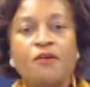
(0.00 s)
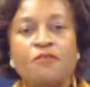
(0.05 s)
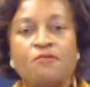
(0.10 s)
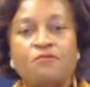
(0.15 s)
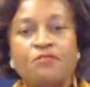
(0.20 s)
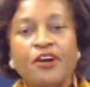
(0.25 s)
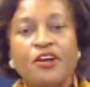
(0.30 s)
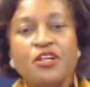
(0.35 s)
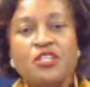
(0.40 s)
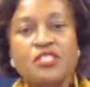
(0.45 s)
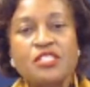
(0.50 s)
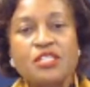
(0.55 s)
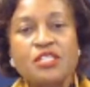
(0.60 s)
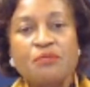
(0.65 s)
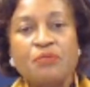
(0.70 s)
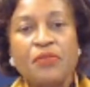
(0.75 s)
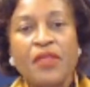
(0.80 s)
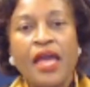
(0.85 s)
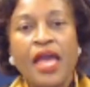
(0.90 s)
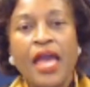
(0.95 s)
First,
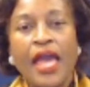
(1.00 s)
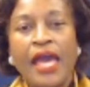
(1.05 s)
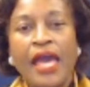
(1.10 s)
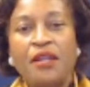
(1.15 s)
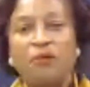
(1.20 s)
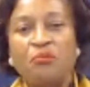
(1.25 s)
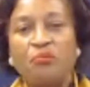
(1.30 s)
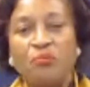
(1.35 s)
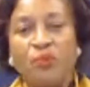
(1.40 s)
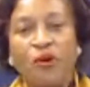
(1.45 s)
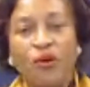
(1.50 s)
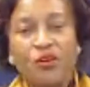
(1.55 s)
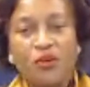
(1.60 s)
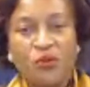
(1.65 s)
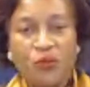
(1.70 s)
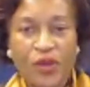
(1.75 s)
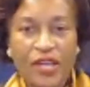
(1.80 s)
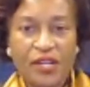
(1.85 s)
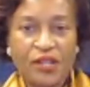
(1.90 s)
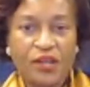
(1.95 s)
an
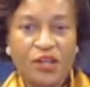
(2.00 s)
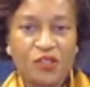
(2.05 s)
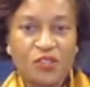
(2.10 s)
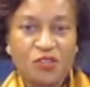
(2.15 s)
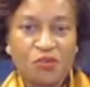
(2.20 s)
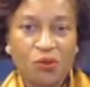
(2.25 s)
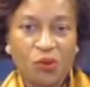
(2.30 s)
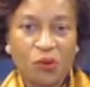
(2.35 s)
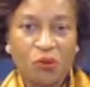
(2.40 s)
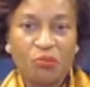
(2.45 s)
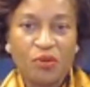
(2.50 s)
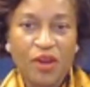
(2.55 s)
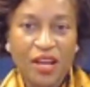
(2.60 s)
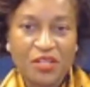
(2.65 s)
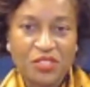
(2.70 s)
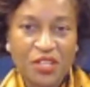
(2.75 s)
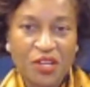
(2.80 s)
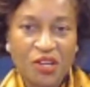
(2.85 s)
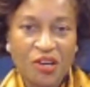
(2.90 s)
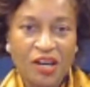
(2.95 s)
important way to control
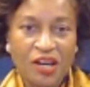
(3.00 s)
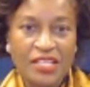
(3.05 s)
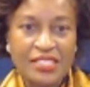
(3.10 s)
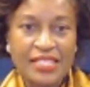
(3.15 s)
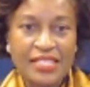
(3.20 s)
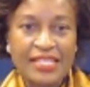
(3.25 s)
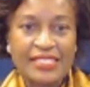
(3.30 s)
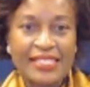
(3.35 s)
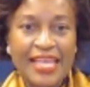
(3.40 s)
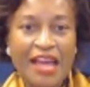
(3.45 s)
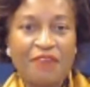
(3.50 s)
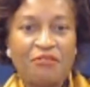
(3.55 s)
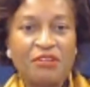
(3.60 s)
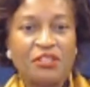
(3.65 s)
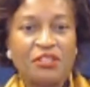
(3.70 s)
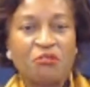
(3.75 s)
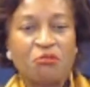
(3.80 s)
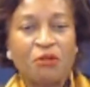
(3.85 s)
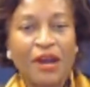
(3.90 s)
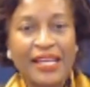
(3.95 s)
project costs is
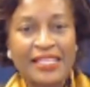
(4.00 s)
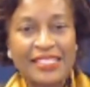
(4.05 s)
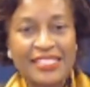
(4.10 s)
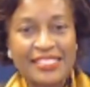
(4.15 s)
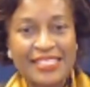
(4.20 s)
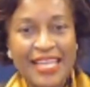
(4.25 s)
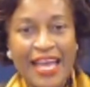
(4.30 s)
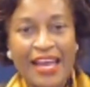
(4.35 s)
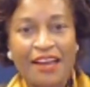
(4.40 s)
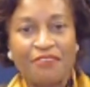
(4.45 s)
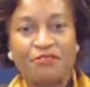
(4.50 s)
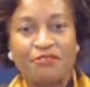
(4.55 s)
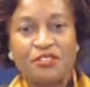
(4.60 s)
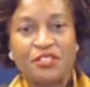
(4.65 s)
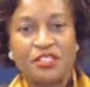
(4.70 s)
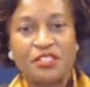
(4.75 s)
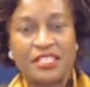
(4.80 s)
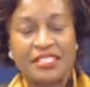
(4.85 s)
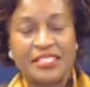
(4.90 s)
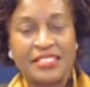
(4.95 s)
having the right staff
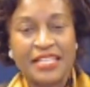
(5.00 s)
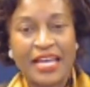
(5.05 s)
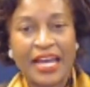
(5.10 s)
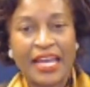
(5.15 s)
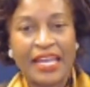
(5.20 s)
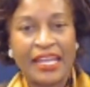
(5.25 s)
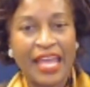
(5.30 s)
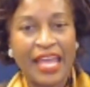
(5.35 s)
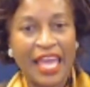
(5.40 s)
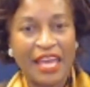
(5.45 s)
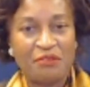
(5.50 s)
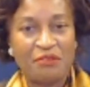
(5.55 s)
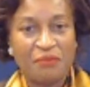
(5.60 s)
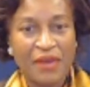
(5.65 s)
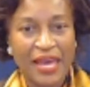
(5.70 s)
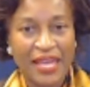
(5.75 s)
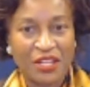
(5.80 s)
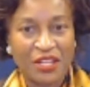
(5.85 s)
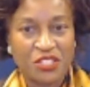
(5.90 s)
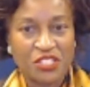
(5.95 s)
to design and
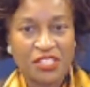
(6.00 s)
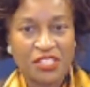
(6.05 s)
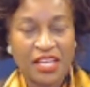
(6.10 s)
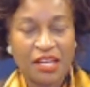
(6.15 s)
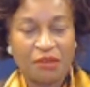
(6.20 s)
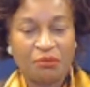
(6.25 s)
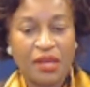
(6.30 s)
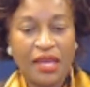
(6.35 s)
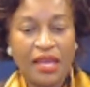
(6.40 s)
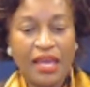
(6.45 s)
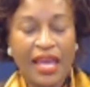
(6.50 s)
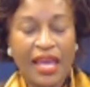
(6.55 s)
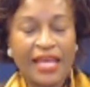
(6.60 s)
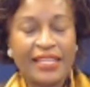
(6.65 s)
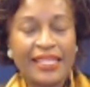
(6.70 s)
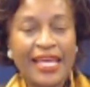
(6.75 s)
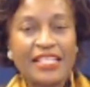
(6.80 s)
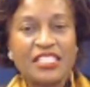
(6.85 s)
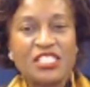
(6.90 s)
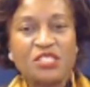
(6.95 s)
manage them.
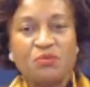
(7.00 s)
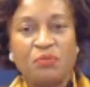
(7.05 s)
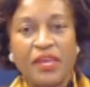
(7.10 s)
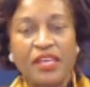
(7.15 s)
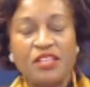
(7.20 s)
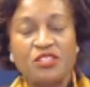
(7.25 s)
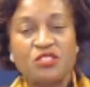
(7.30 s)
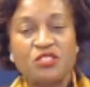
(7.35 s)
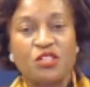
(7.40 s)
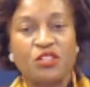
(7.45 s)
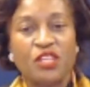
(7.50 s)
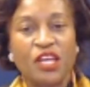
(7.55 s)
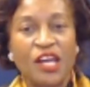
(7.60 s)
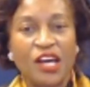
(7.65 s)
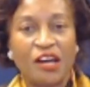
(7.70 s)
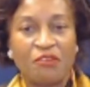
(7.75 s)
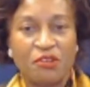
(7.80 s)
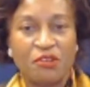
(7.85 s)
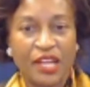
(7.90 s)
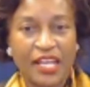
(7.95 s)
And that speaks to the
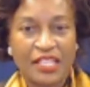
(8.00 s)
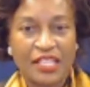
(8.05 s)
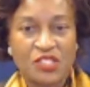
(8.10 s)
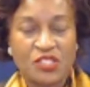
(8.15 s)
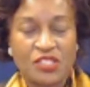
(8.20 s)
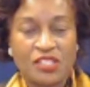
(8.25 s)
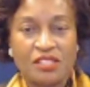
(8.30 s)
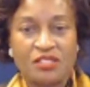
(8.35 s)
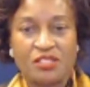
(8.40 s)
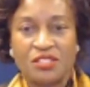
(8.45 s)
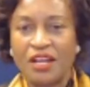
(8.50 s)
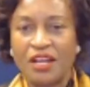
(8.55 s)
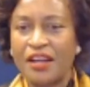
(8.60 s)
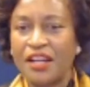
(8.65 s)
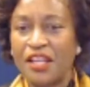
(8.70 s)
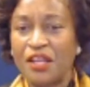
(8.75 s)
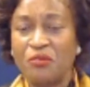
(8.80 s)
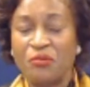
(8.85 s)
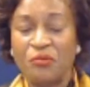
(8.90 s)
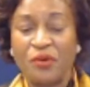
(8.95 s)
governance,
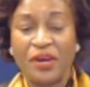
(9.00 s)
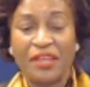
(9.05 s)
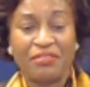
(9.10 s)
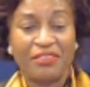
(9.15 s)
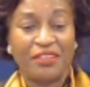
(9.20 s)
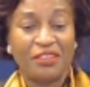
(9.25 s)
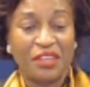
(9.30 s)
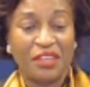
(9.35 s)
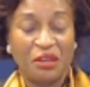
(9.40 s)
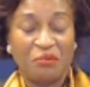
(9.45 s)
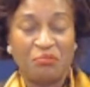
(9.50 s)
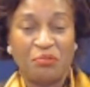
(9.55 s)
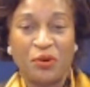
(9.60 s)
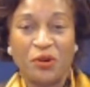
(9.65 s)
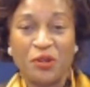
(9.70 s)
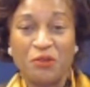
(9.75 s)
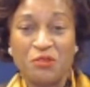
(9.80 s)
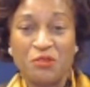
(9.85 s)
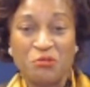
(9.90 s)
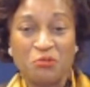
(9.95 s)
starting with the
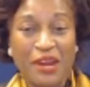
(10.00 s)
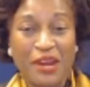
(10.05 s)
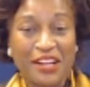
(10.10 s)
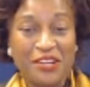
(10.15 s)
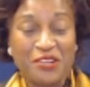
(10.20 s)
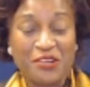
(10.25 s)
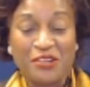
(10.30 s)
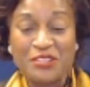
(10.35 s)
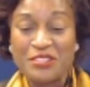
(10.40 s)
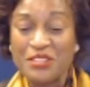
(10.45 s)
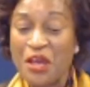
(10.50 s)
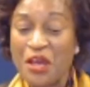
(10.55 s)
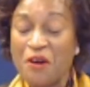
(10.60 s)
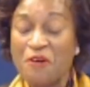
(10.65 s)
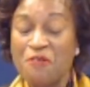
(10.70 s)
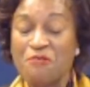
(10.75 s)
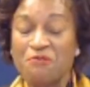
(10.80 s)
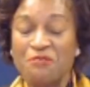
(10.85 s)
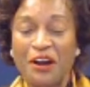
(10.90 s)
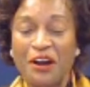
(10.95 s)
board of directors,
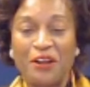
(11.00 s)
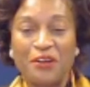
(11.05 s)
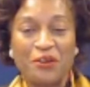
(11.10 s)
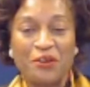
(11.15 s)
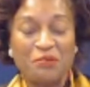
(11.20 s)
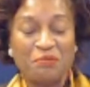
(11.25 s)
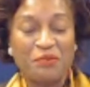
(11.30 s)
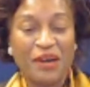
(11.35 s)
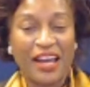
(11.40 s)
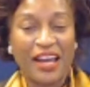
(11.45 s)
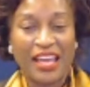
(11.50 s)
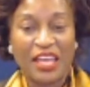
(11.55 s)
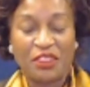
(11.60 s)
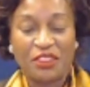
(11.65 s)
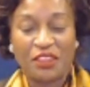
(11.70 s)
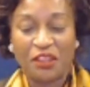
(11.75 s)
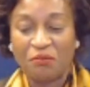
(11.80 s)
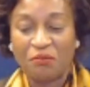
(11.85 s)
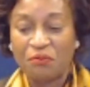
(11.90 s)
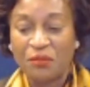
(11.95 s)
followed by
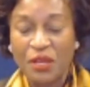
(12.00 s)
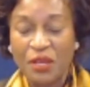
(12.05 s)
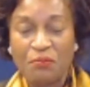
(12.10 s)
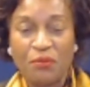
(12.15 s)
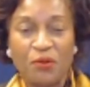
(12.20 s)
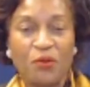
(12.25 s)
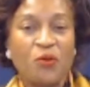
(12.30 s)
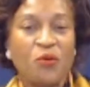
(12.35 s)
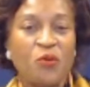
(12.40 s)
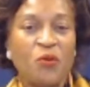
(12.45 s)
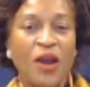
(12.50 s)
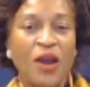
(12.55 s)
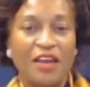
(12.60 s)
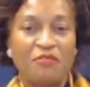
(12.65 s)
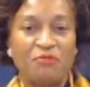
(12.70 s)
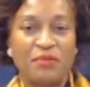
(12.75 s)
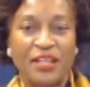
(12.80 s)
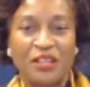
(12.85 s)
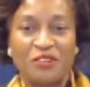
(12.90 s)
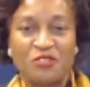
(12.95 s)
the people who
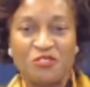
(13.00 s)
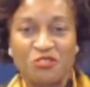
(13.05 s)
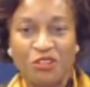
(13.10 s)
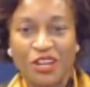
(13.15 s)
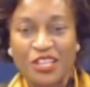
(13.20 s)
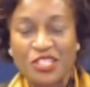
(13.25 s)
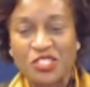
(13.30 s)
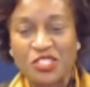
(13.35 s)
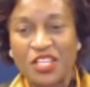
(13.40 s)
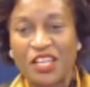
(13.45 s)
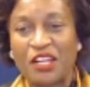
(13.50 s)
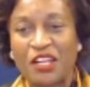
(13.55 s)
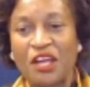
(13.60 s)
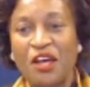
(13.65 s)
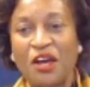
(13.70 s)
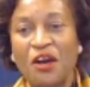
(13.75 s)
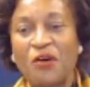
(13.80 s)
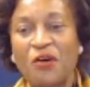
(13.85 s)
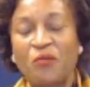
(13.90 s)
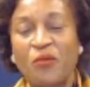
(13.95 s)
have been entrusted
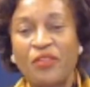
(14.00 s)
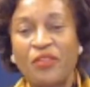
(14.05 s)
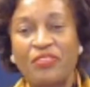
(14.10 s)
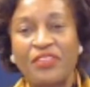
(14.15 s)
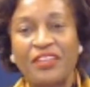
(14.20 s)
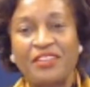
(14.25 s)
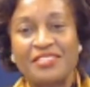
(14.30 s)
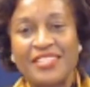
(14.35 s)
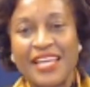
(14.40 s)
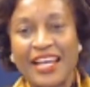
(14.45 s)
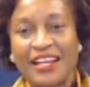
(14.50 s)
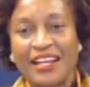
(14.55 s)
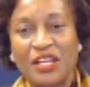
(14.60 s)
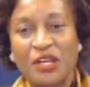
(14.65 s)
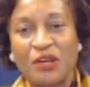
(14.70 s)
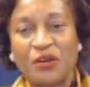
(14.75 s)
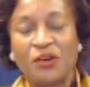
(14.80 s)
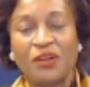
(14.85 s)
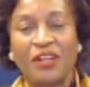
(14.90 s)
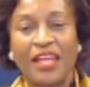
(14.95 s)
with the
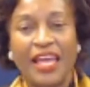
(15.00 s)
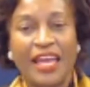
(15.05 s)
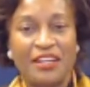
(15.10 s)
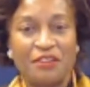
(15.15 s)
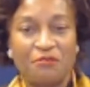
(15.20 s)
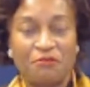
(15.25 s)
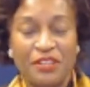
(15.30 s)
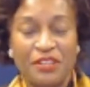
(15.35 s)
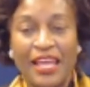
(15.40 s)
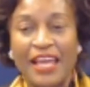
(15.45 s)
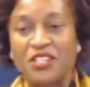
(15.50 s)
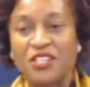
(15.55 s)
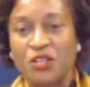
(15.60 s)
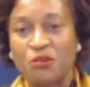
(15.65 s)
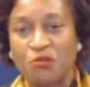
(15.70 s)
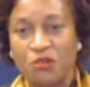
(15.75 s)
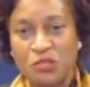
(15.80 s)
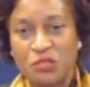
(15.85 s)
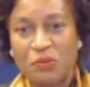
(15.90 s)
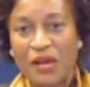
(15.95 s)
technical and the
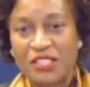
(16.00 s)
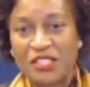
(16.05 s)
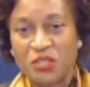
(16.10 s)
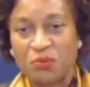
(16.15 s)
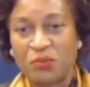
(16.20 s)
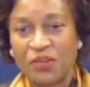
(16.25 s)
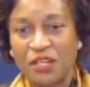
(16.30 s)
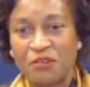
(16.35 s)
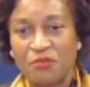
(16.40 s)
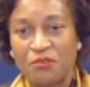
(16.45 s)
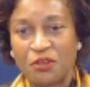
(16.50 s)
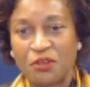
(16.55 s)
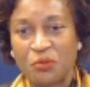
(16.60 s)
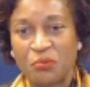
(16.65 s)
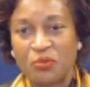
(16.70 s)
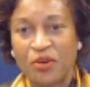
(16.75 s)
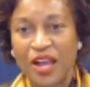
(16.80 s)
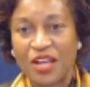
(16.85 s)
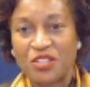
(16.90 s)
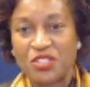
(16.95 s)
financial responsibility for the
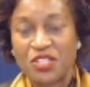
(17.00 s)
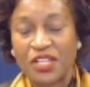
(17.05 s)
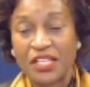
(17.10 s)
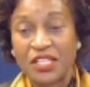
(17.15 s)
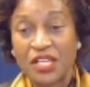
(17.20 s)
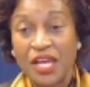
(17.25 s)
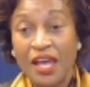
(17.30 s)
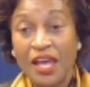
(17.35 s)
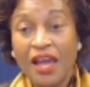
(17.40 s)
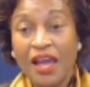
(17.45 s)
project.